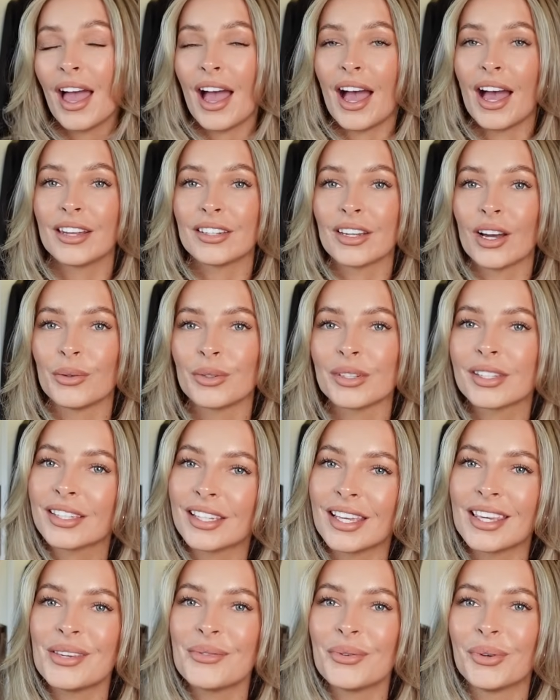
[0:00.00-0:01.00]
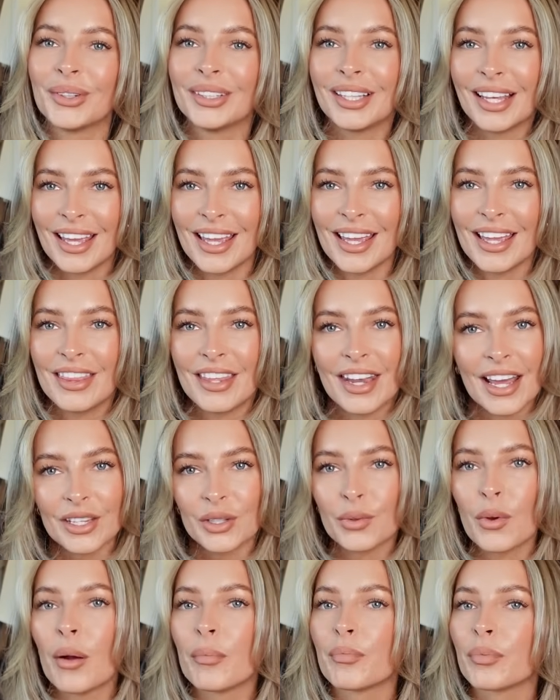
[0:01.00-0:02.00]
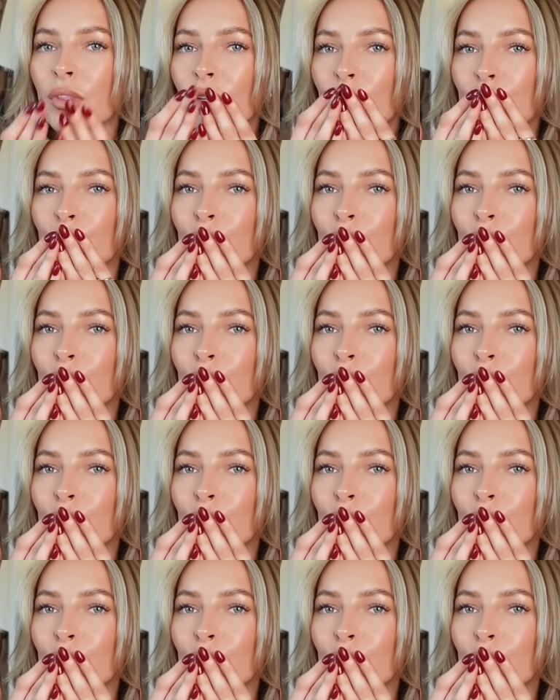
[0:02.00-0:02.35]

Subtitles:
and I will see you all in the next one.